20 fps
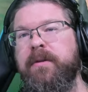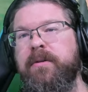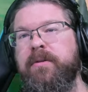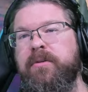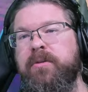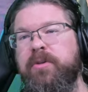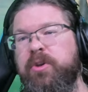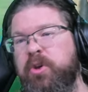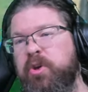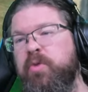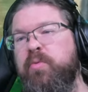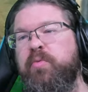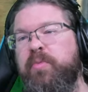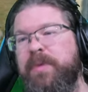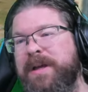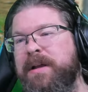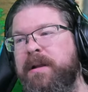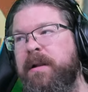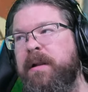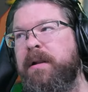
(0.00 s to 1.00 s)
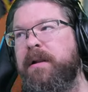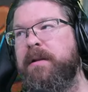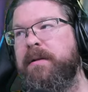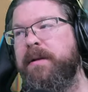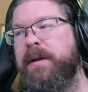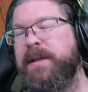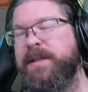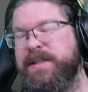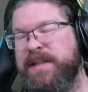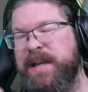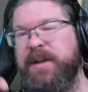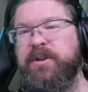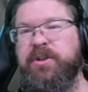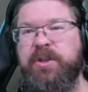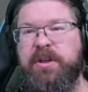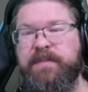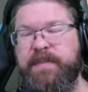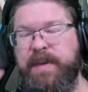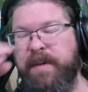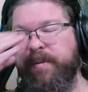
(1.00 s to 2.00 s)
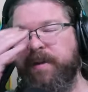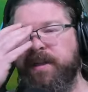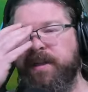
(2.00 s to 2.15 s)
you will essentially be able to